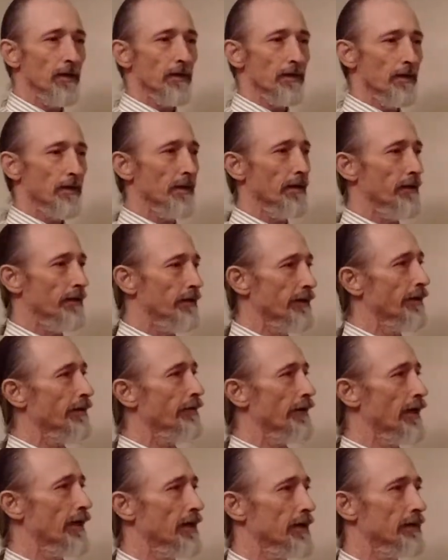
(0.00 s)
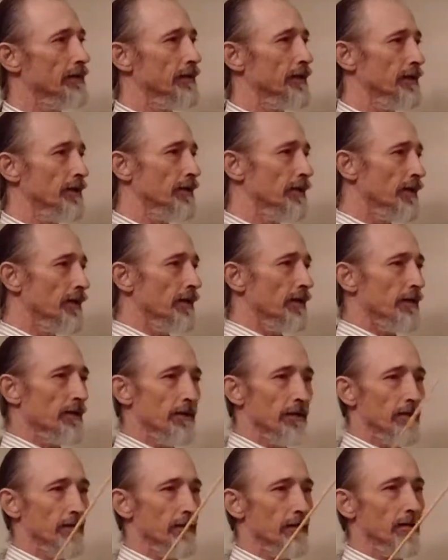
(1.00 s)
then theoretically
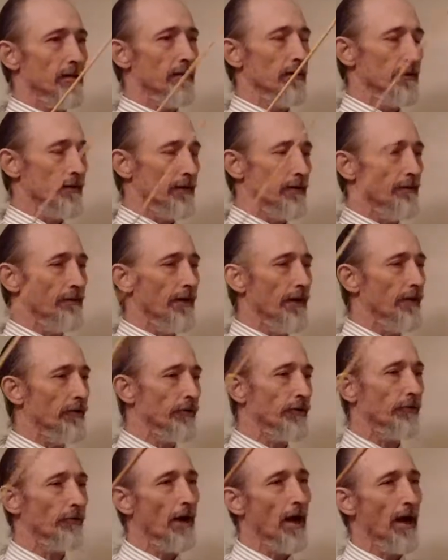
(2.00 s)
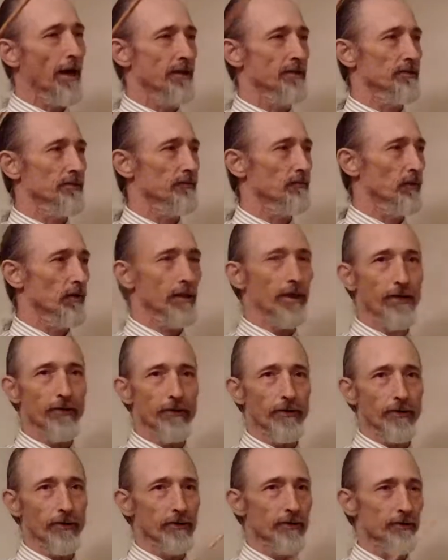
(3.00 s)
the event horizon would
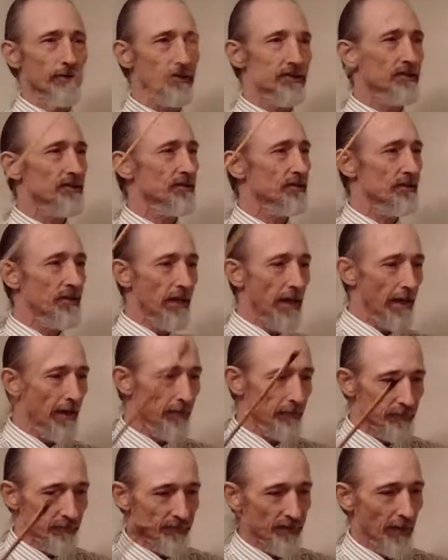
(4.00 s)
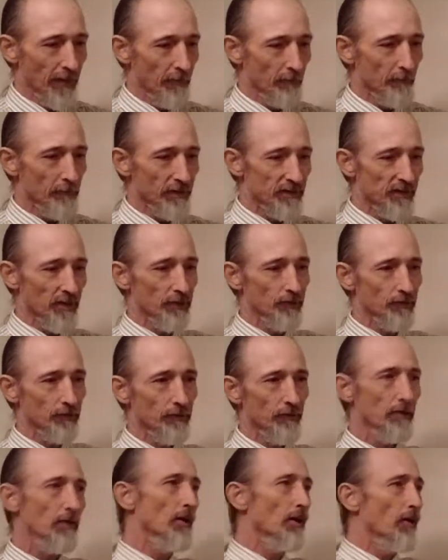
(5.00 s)
either stay at the same
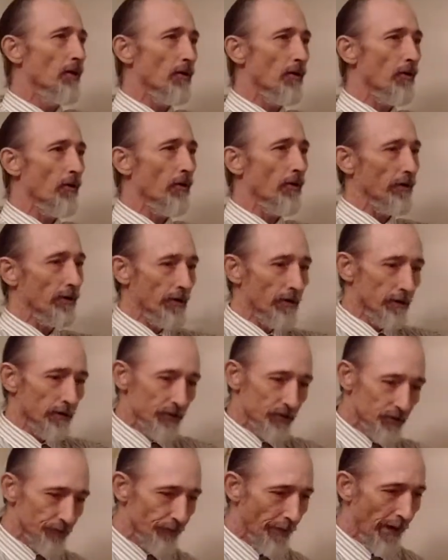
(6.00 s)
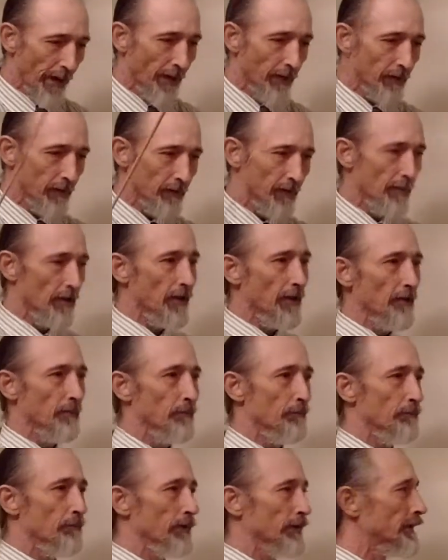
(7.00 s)
position or shrink,
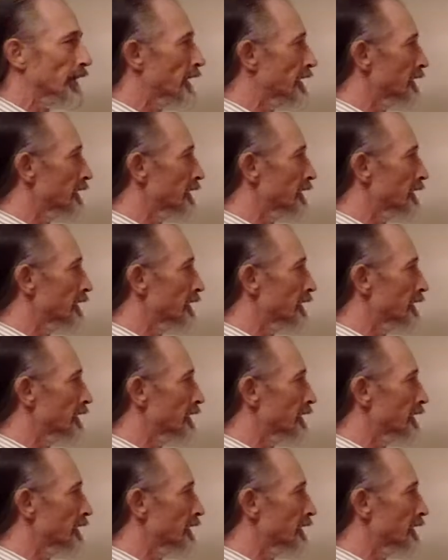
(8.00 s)
but that